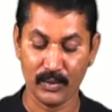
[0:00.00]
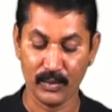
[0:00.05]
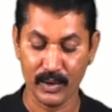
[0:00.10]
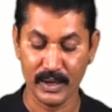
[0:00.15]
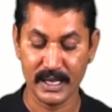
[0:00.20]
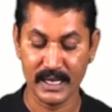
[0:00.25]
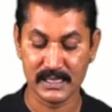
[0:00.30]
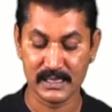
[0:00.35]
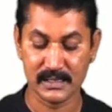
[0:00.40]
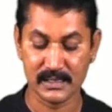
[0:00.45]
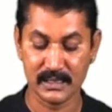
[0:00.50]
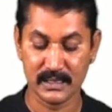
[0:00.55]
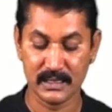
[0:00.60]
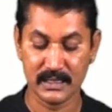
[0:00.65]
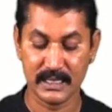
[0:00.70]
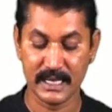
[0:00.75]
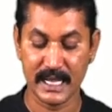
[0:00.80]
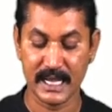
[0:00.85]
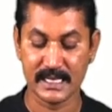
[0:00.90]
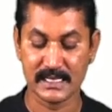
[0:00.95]
OS
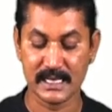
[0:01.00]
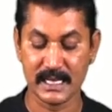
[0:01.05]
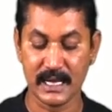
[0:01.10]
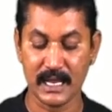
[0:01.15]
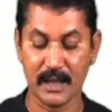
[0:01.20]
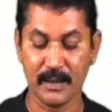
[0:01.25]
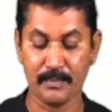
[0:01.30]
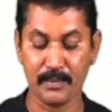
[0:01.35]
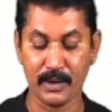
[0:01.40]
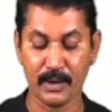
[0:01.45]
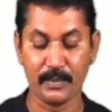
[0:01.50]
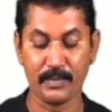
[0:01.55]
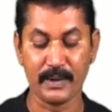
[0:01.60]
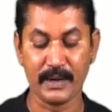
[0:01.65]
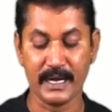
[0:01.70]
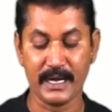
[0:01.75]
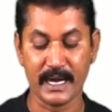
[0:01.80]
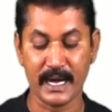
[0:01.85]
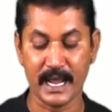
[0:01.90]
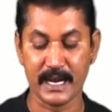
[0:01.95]
takes an
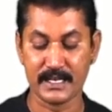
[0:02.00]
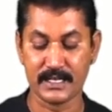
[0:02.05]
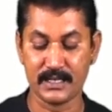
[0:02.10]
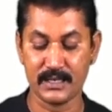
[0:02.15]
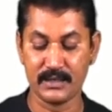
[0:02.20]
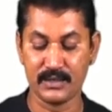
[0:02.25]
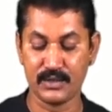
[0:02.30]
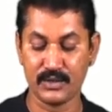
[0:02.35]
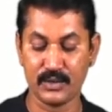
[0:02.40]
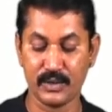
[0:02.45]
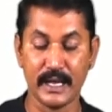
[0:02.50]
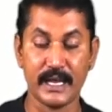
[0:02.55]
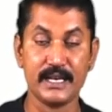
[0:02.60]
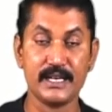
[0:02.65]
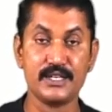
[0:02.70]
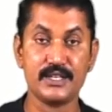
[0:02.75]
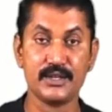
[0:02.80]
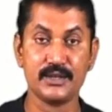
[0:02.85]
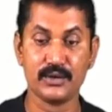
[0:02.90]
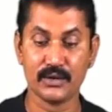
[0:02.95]
appropriate action to
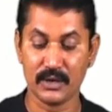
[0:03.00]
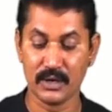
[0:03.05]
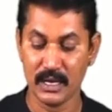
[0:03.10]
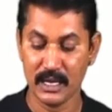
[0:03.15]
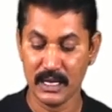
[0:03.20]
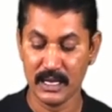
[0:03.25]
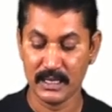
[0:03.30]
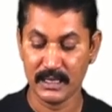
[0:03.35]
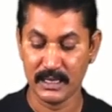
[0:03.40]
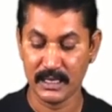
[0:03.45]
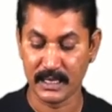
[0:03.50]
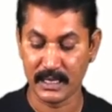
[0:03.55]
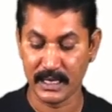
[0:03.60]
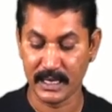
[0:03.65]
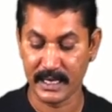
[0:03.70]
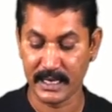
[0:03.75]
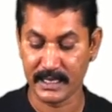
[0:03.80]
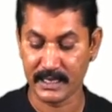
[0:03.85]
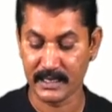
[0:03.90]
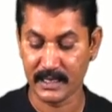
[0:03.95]
ensure the
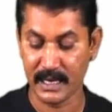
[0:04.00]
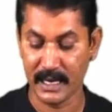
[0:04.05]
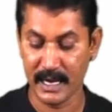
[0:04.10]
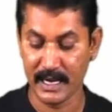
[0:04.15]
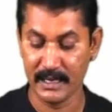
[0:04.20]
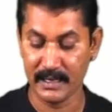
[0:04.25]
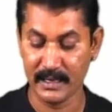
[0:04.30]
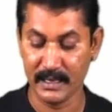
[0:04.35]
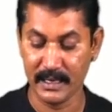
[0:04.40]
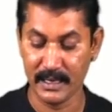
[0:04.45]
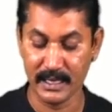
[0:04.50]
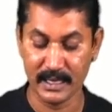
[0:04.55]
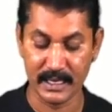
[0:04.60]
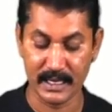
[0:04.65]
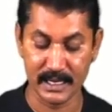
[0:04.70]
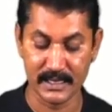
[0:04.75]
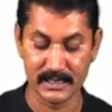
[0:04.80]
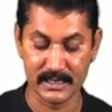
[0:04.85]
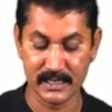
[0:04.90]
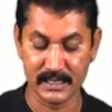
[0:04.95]
correct and
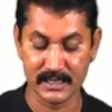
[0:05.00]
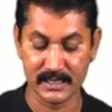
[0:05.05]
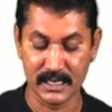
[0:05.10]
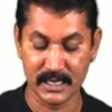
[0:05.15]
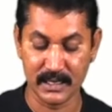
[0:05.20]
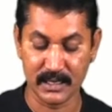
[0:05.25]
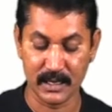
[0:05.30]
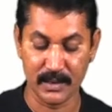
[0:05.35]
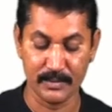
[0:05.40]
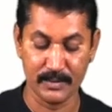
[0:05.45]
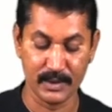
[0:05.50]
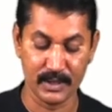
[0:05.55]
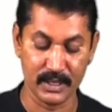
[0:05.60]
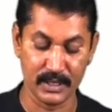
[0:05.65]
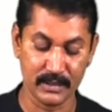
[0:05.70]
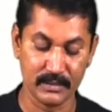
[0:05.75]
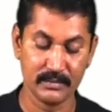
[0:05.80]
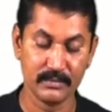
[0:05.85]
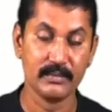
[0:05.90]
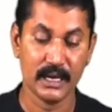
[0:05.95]
inconsistent
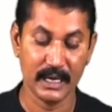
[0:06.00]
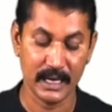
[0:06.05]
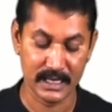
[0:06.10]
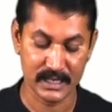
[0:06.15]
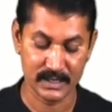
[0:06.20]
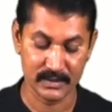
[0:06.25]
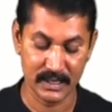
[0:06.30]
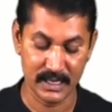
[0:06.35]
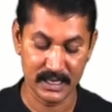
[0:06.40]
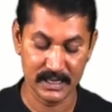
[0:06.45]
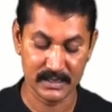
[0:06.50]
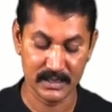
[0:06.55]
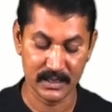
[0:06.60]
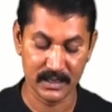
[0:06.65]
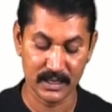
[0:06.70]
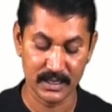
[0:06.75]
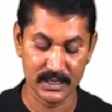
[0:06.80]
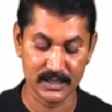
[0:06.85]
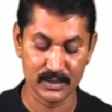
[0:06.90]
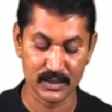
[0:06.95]
computing. Next one is
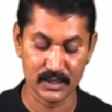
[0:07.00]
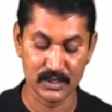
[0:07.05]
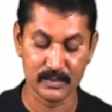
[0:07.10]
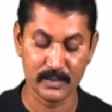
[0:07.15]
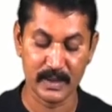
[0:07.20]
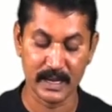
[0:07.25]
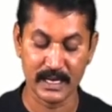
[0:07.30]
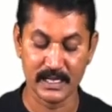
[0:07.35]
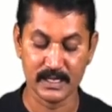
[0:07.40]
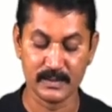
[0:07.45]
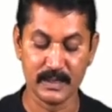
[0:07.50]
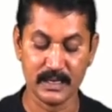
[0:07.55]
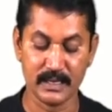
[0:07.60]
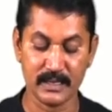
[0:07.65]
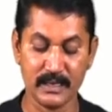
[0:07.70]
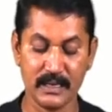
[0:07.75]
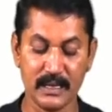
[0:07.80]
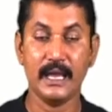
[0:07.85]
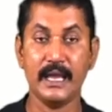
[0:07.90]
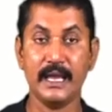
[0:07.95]
resource
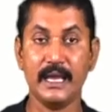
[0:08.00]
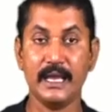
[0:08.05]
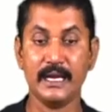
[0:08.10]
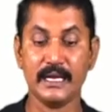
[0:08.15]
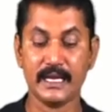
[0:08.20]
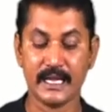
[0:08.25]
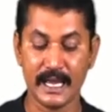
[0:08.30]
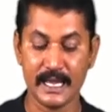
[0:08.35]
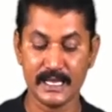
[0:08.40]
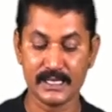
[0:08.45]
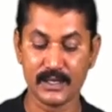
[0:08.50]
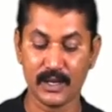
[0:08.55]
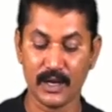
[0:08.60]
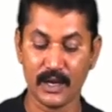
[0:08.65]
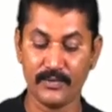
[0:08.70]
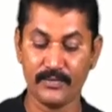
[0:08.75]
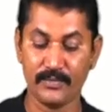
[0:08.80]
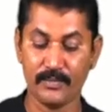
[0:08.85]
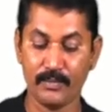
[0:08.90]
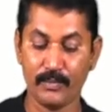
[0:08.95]
management. In case
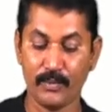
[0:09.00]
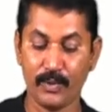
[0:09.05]
of